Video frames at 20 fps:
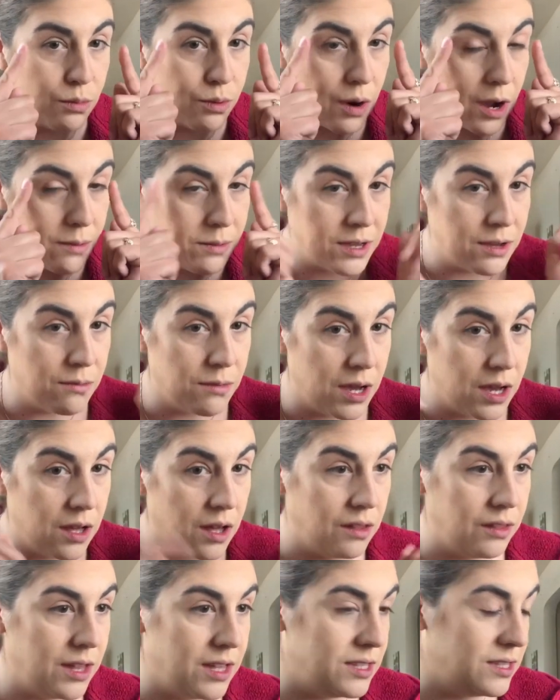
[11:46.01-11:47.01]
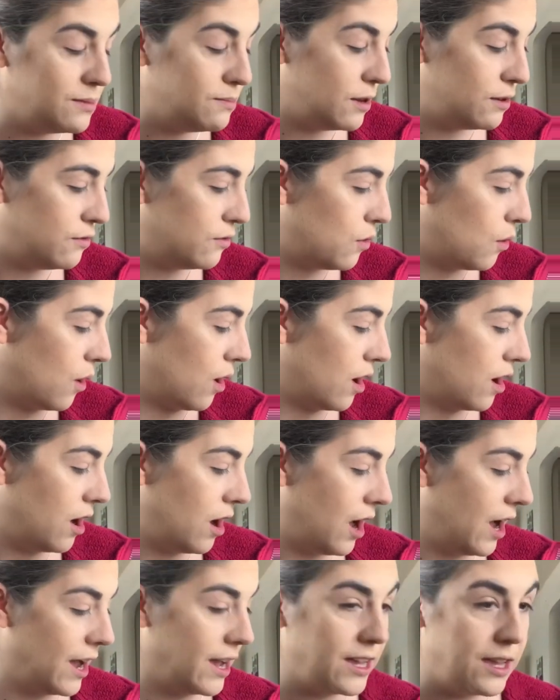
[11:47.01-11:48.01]
priming on my lids before
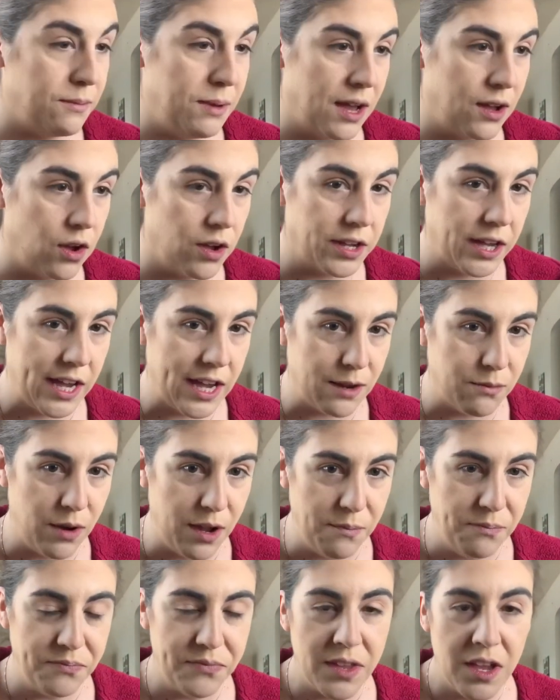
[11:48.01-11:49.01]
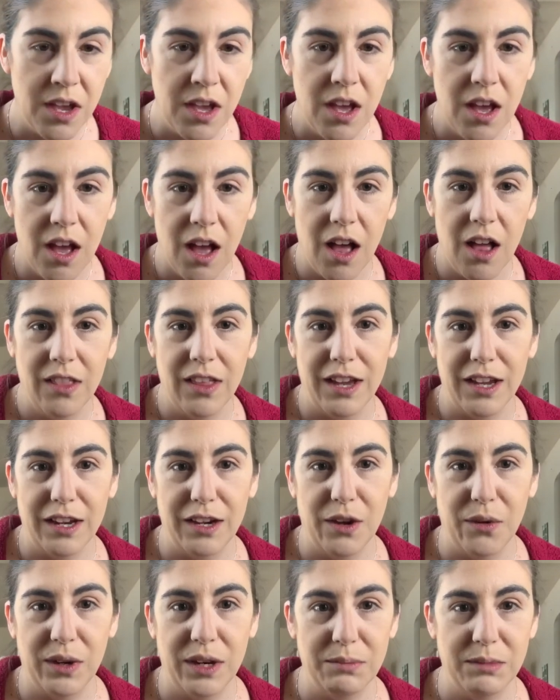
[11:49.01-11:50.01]
I get back on camera. I'll let you
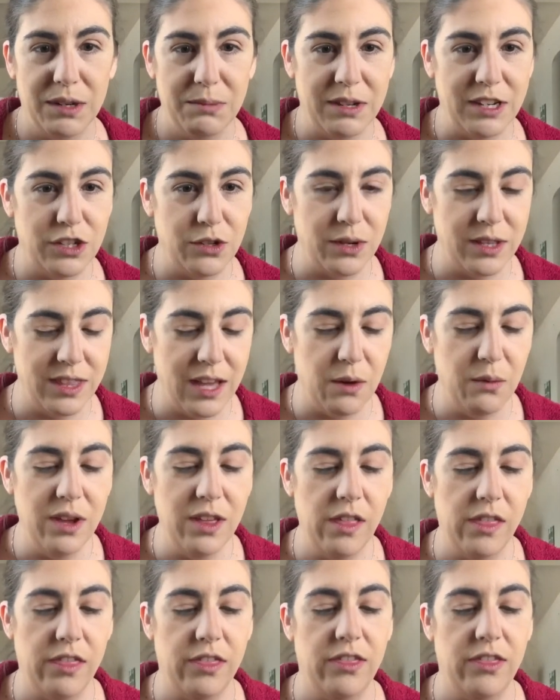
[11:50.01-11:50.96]
know what I'm gonna be doing that with.